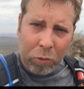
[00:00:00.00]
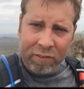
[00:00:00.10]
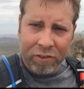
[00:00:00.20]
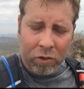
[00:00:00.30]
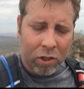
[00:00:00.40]

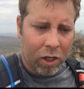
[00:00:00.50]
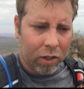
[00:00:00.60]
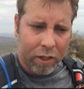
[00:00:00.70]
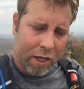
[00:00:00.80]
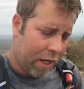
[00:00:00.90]
one phone
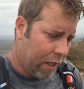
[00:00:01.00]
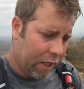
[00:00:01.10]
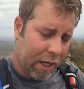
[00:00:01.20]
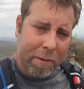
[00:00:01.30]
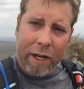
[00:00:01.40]
call,
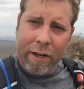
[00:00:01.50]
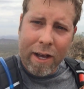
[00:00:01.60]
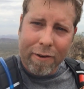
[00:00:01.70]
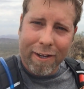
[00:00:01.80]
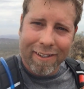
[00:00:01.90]
and I'm headed
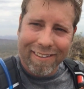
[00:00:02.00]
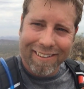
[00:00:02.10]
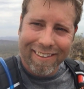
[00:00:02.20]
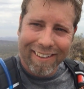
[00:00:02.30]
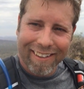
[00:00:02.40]
down.
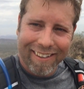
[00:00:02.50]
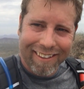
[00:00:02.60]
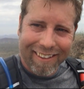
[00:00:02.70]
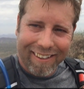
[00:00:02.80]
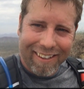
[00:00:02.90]

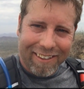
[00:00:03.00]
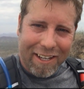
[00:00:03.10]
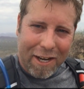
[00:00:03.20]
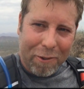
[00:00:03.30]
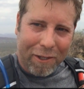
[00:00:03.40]

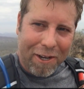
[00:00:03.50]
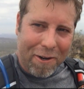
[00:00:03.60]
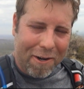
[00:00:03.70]
Okay, here we go.